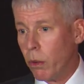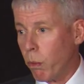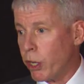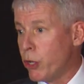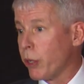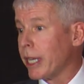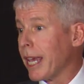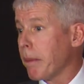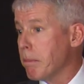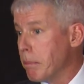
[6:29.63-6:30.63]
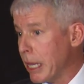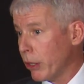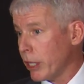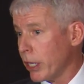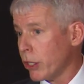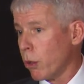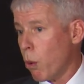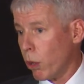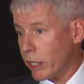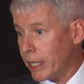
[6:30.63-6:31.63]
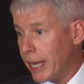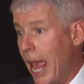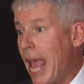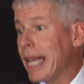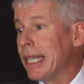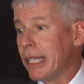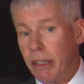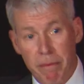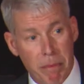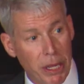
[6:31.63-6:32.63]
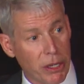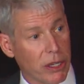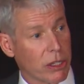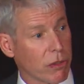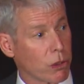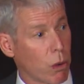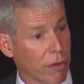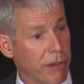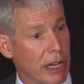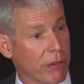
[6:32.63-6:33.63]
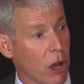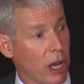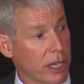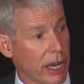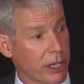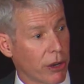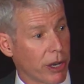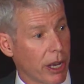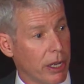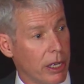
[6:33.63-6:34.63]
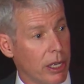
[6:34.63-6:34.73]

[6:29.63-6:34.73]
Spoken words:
where you could get millions or tens of millions of square feet of contact area.